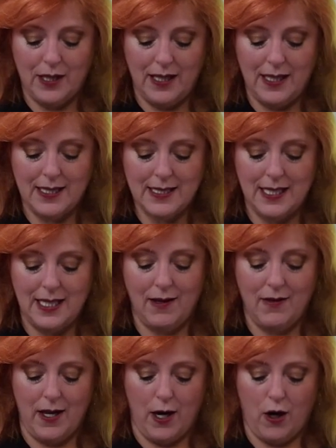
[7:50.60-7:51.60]
put
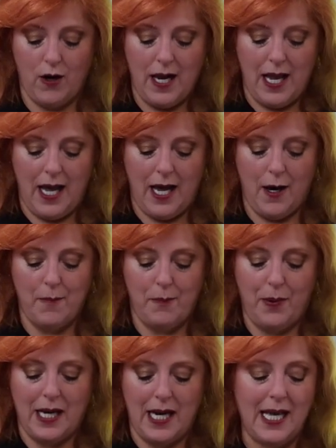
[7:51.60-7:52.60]
it in there.
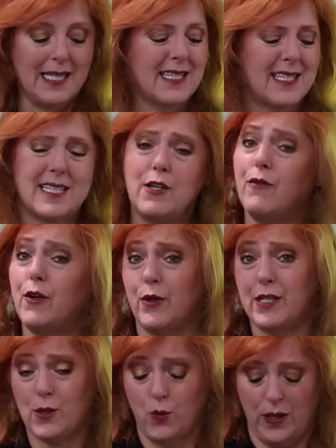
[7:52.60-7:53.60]
But it's
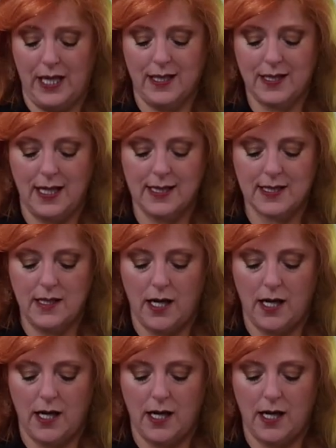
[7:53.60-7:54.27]
still very sweet.